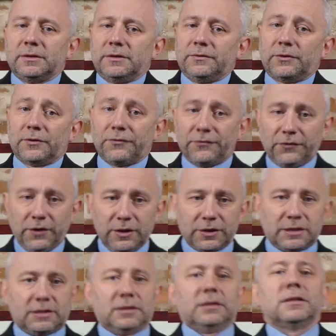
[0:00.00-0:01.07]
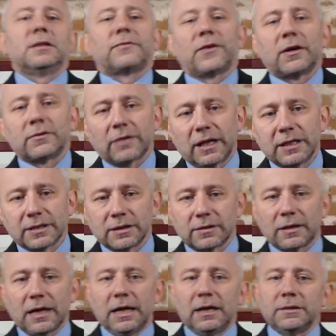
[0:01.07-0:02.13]
for first
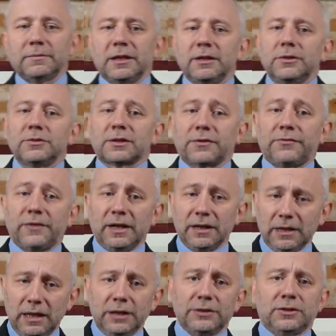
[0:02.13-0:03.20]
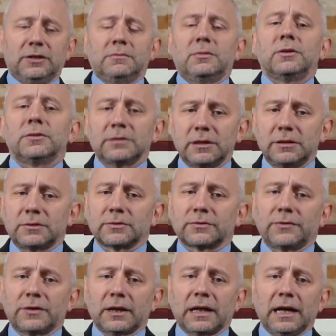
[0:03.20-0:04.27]
fundraising round may use a financial model to
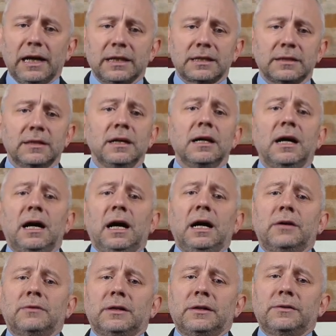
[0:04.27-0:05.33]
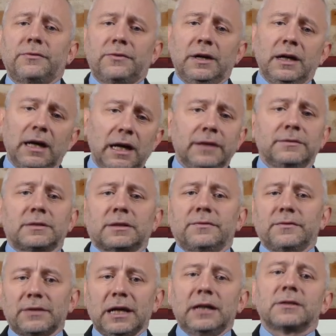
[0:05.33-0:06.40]
forecast how a
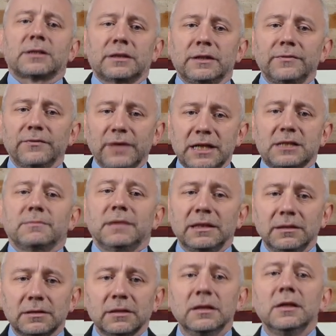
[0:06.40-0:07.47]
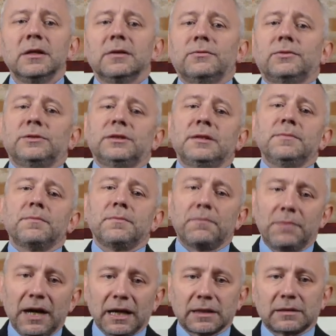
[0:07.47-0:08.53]
$500,000 investment would
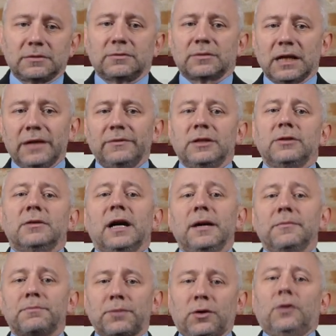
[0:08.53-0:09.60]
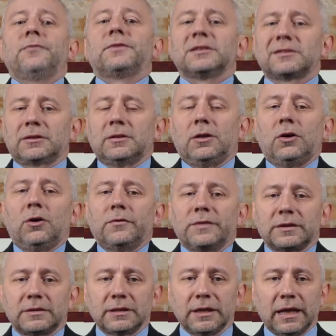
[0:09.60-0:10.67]
impact revenue and profits
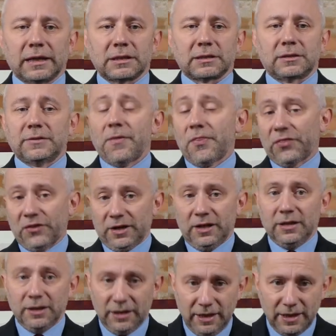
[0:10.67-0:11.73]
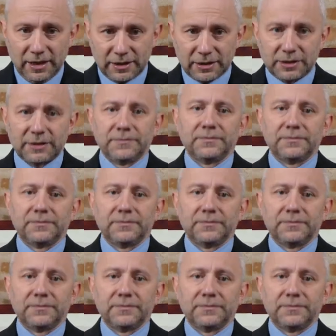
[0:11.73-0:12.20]
over the next 3 years.